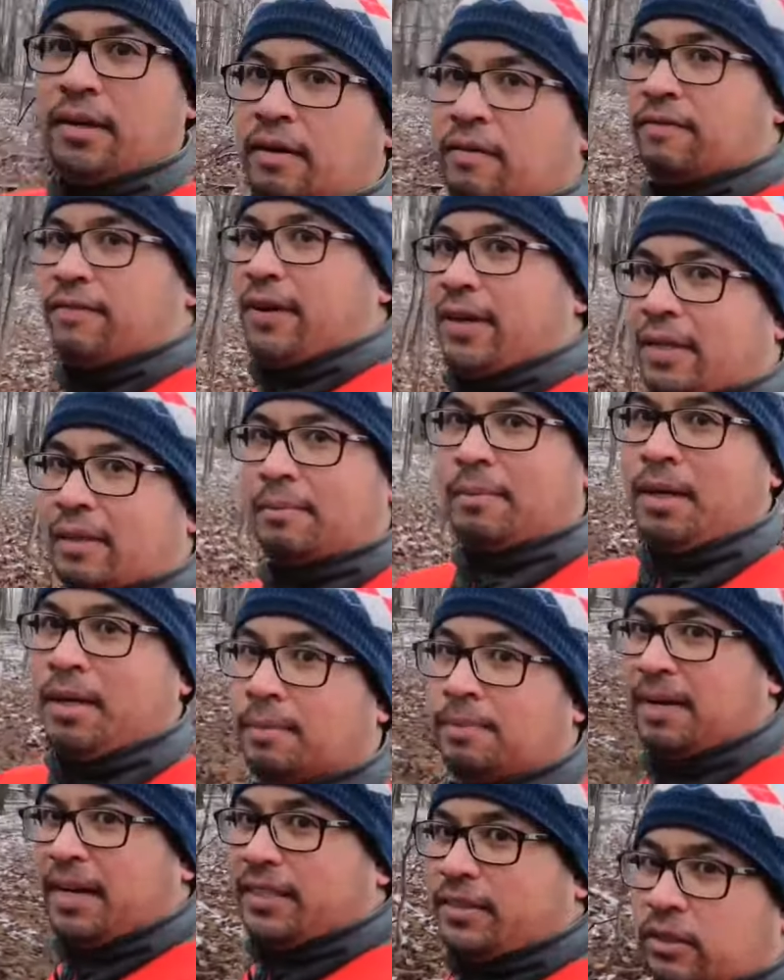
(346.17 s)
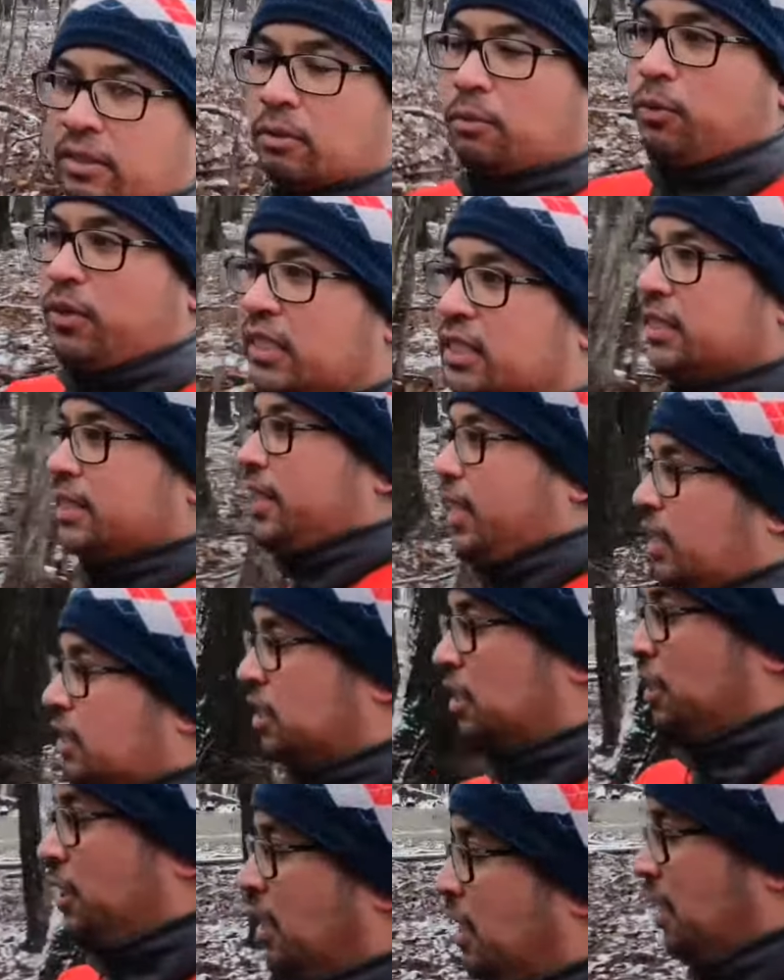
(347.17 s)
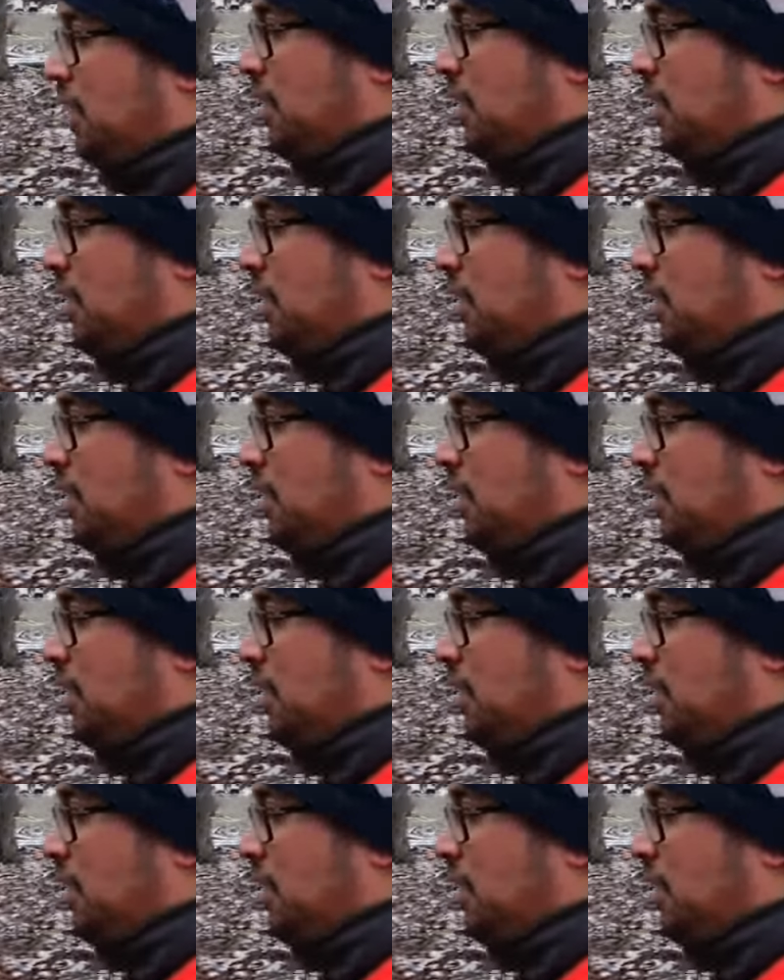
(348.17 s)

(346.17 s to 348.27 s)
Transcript: Finally made it back to the wooded section.